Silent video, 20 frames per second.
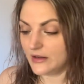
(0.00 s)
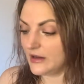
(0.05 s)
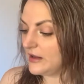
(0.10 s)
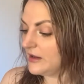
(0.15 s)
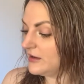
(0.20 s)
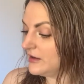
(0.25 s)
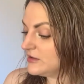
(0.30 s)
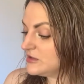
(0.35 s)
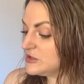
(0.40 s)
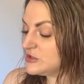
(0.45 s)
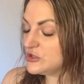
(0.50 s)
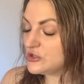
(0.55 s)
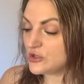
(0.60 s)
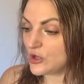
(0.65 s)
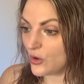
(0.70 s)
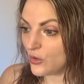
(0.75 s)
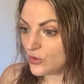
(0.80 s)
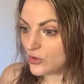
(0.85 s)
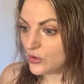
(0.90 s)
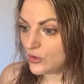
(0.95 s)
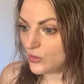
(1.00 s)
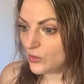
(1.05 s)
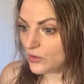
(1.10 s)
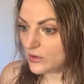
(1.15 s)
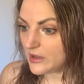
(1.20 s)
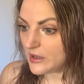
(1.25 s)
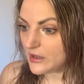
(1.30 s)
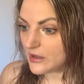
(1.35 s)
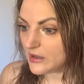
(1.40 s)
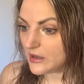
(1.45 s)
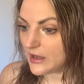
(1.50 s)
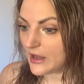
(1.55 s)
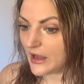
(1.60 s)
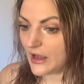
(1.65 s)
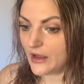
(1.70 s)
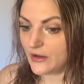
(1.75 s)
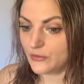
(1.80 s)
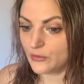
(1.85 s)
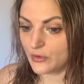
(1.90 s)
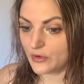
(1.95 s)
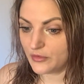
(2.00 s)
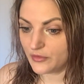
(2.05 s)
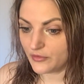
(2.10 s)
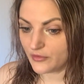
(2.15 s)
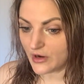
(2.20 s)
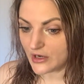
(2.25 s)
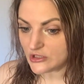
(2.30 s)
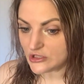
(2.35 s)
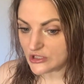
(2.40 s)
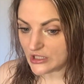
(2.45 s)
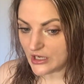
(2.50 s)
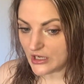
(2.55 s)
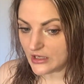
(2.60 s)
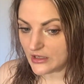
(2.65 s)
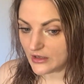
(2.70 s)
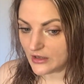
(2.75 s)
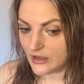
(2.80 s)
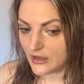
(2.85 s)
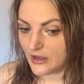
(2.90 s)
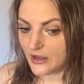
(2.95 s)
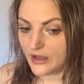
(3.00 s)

It is so cooling and refreshing